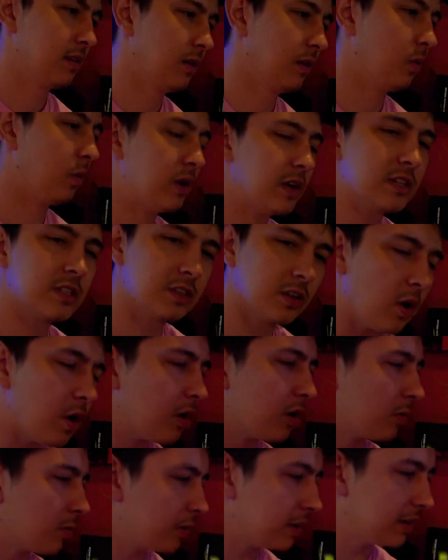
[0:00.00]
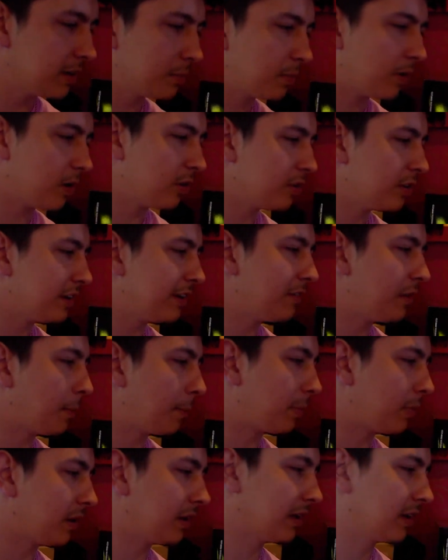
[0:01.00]
on Where's for you. Where's your ring, bro? You Let me
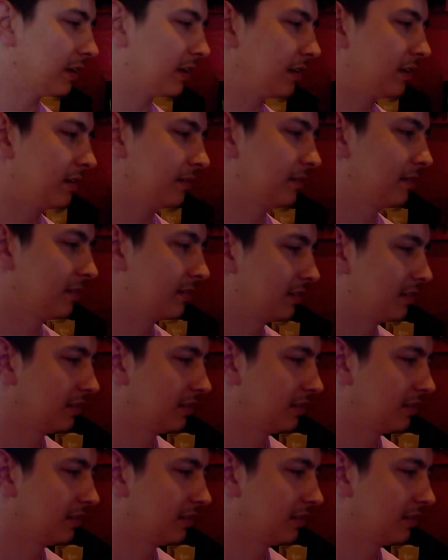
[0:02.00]
put ring. it on for you.